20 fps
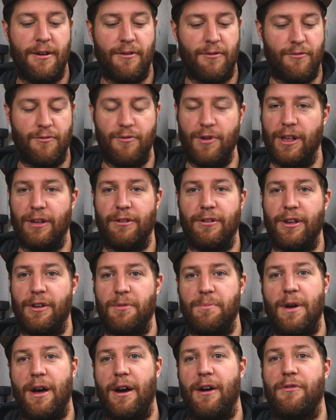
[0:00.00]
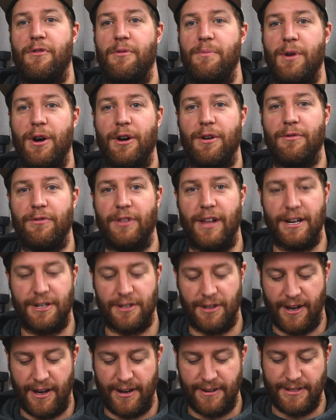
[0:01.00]
really powerful pocket
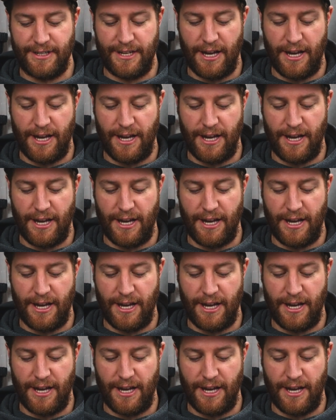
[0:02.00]
flashlight.